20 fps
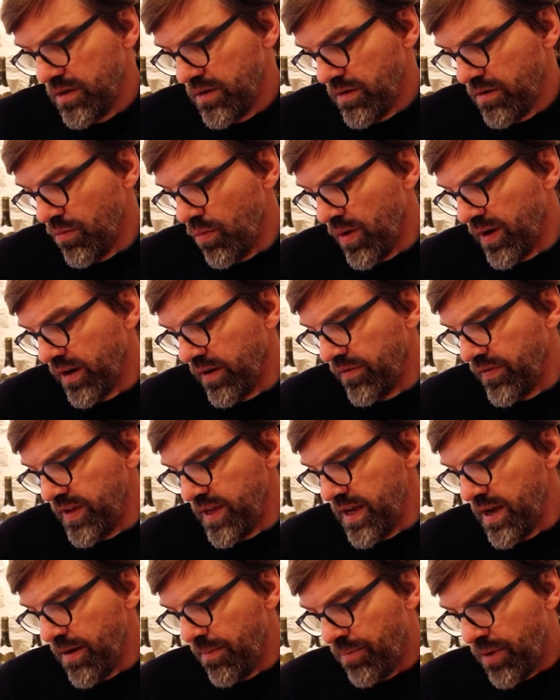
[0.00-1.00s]
One of
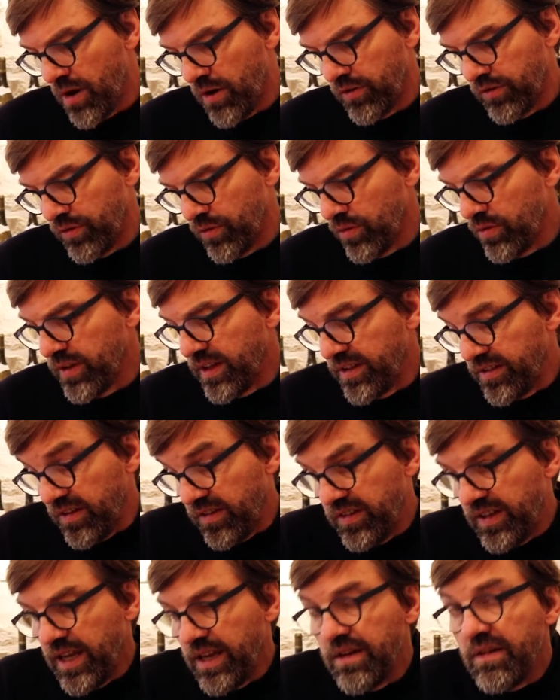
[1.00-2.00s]
the parcels, as I
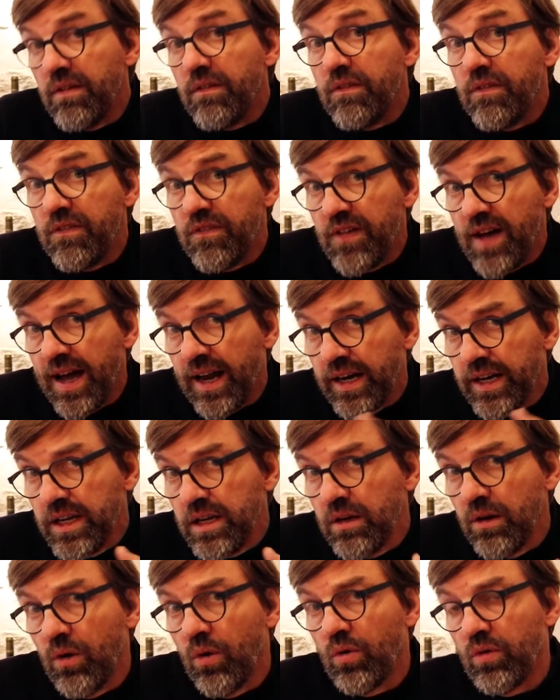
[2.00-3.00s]
said,
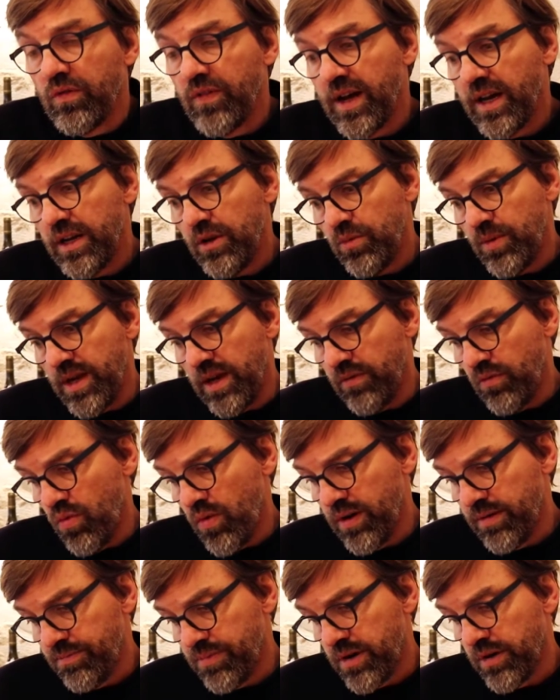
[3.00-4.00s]
long valley. We have
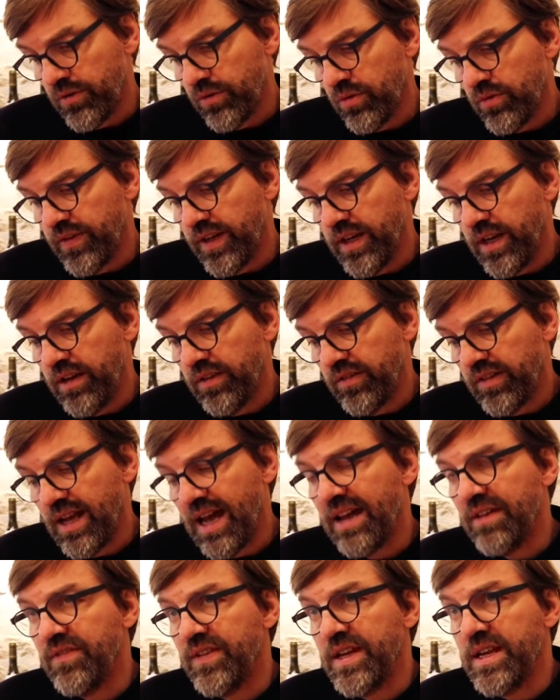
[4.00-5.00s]
one parcel that is
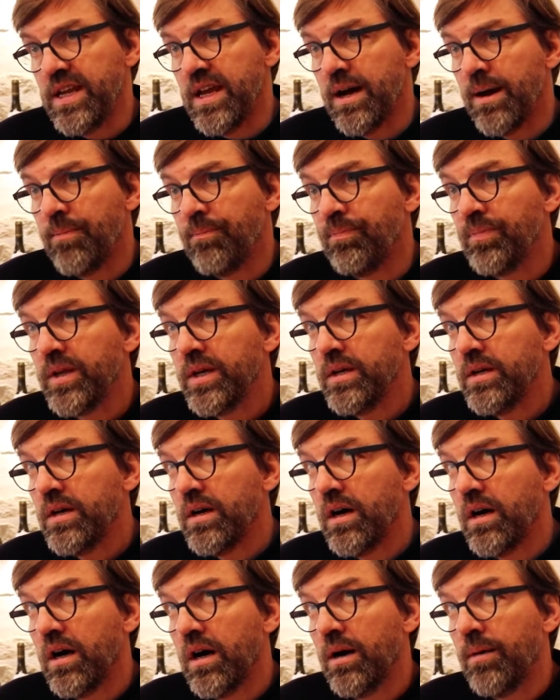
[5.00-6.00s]

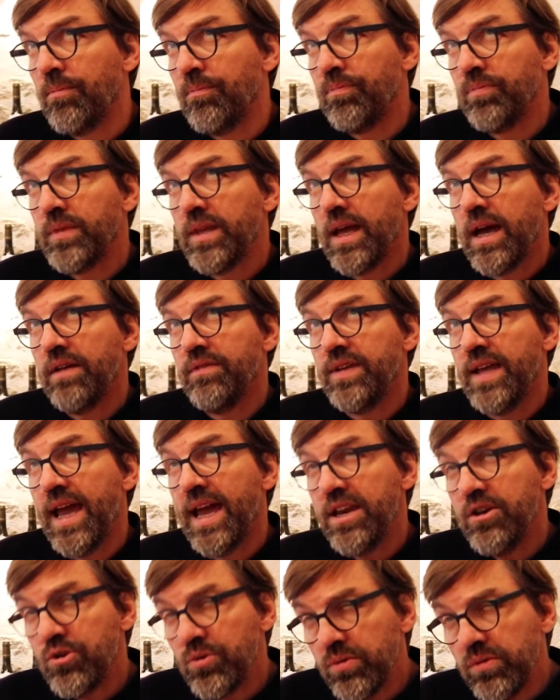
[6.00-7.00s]
at the
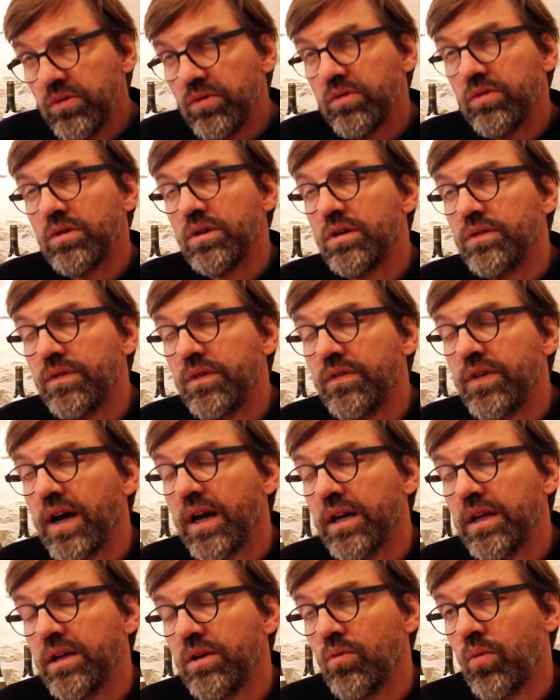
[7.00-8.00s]
entrance of the
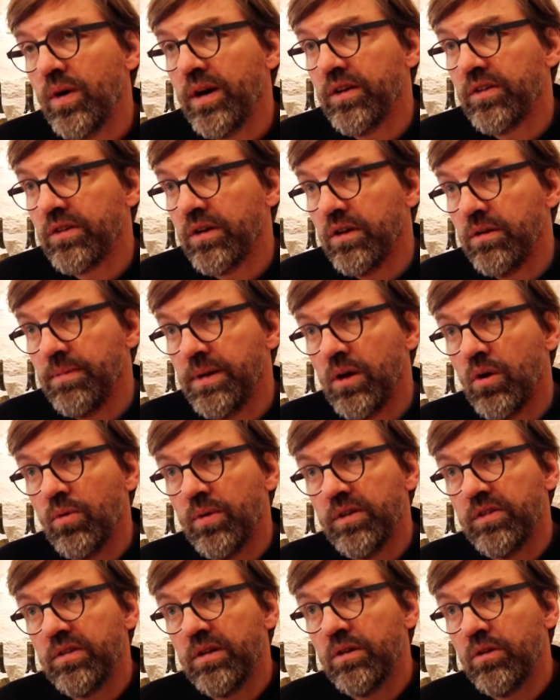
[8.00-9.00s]
valley, where it's going to be
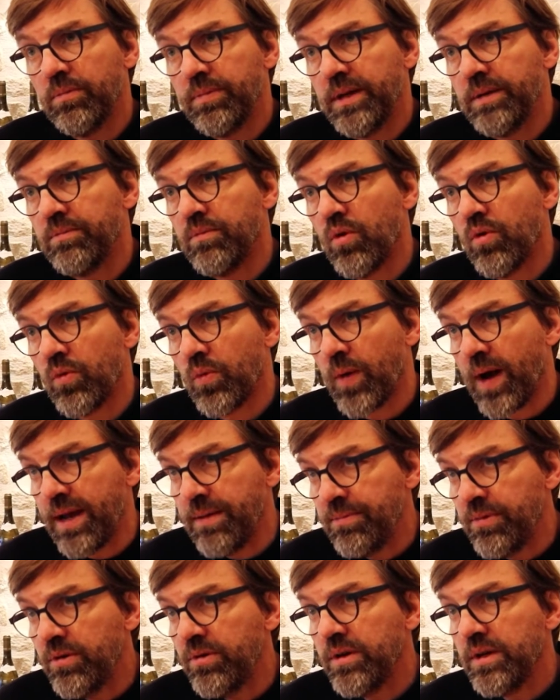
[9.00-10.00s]
always a little bit more
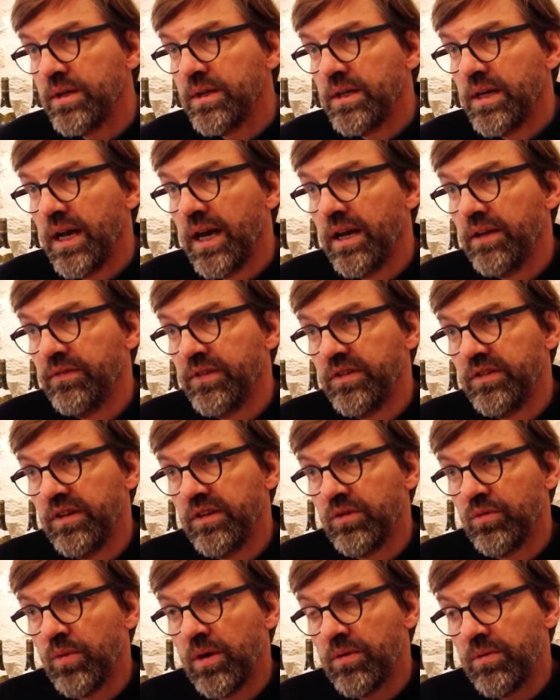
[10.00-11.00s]
riper. And this
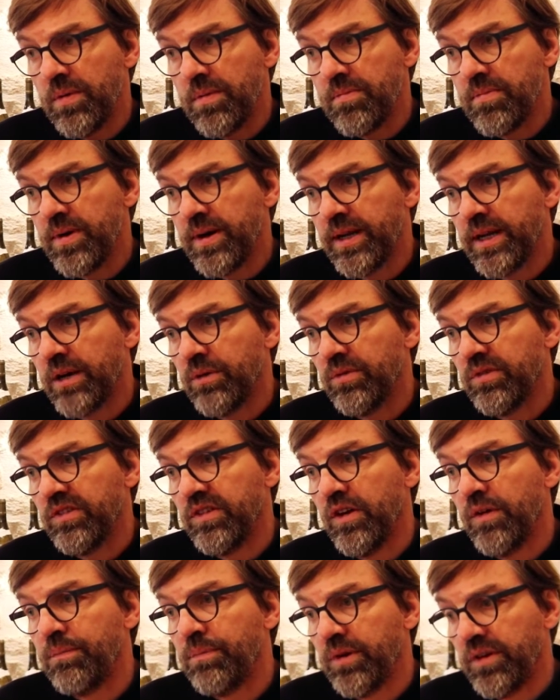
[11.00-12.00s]
is where we bring, I would
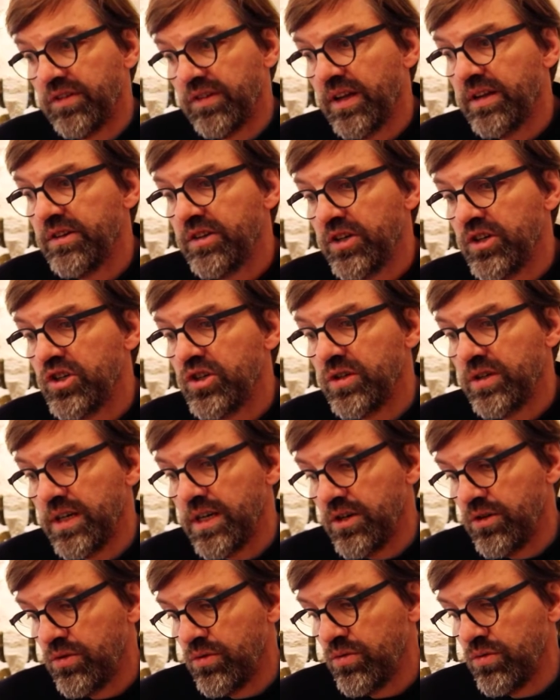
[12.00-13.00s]
say, a percentage
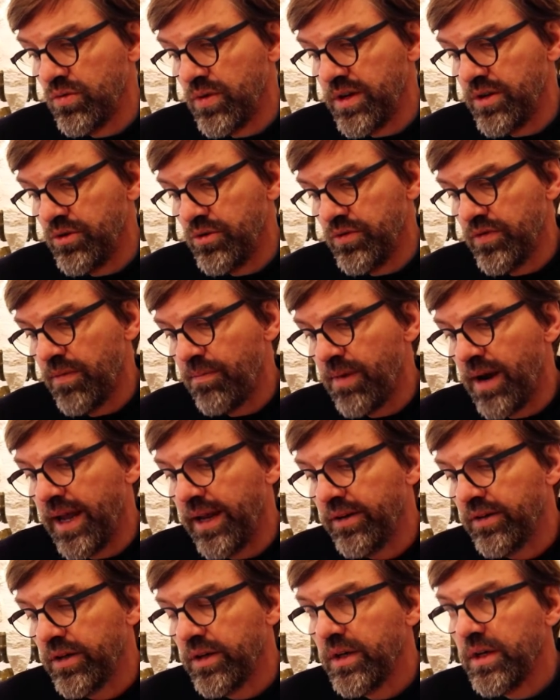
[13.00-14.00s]
into the
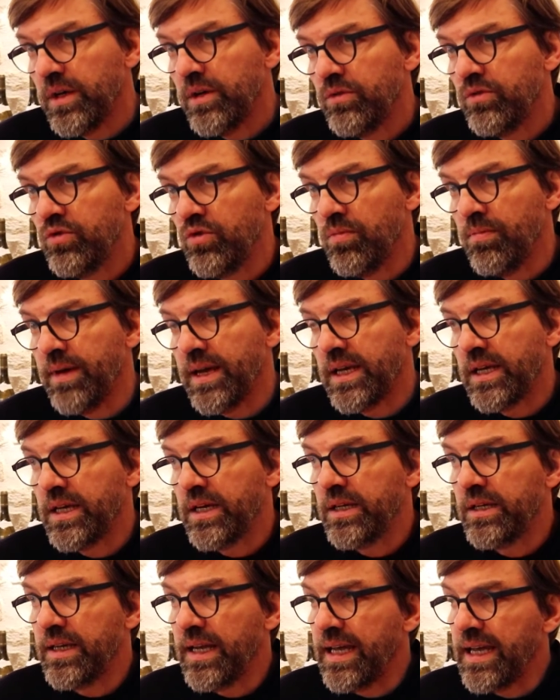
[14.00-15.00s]
blend to make
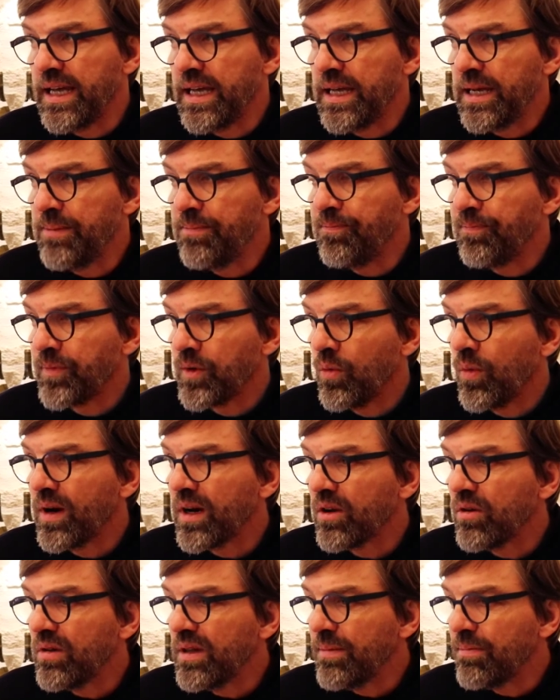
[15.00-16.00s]
it what
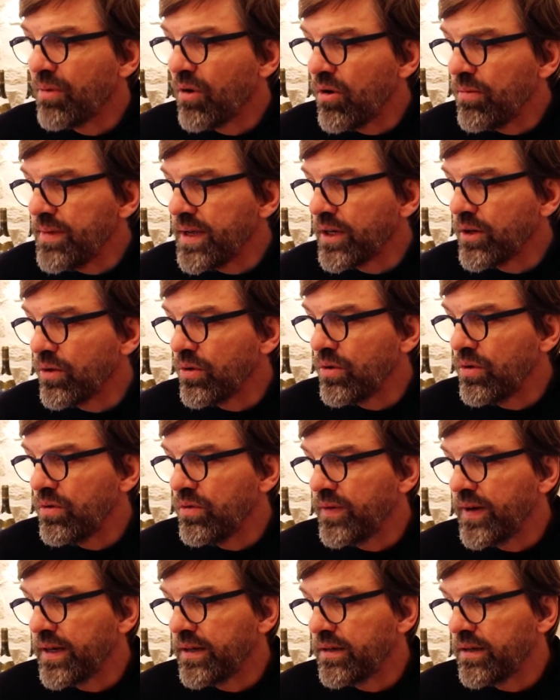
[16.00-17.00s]
I call a Premier Cru,
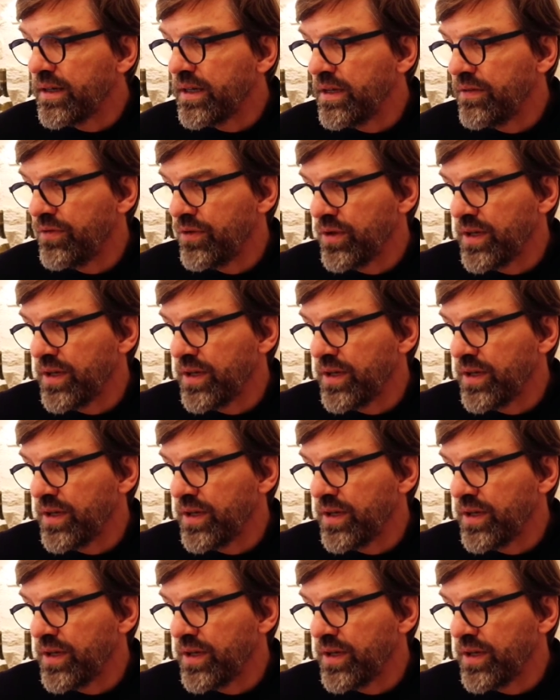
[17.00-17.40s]
that if